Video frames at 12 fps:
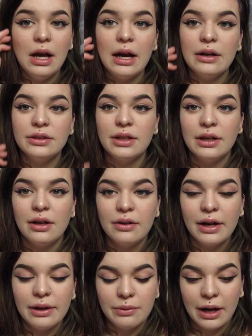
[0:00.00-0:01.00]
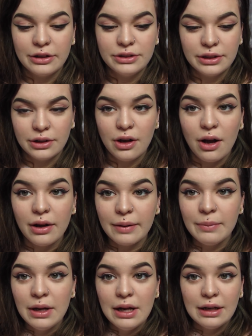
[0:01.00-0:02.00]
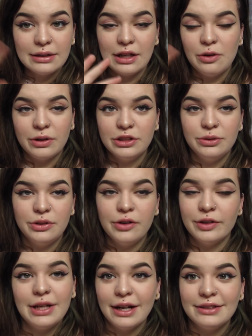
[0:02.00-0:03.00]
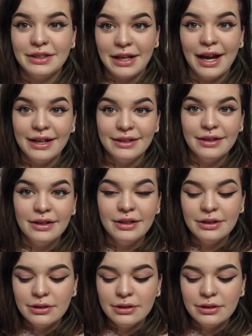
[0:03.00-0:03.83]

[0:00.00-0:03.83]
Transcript: I was like, alright, well, I just need to call him, because I don't want to do it over text again.